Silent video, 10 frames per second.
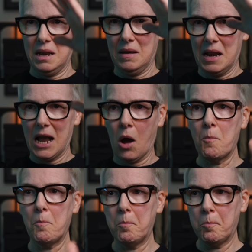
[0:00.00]
like a
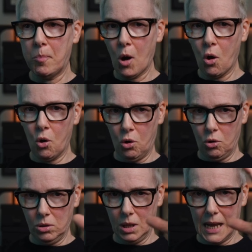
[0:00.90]

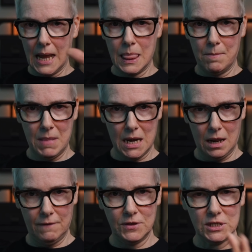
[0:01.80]
ball in the middle
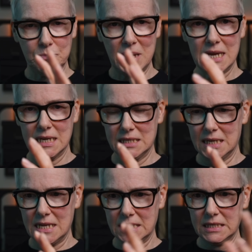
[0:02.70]
of the speakers
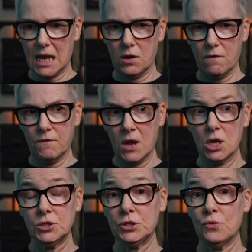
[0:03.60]
instead of
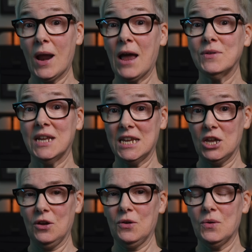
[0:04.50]
surrounding
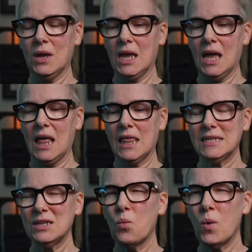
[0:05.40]
you,
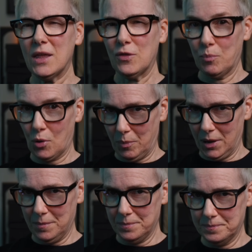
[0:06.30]
that's a width
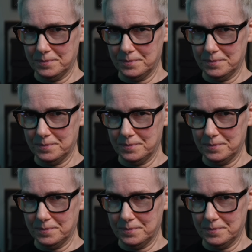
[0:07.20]
problem.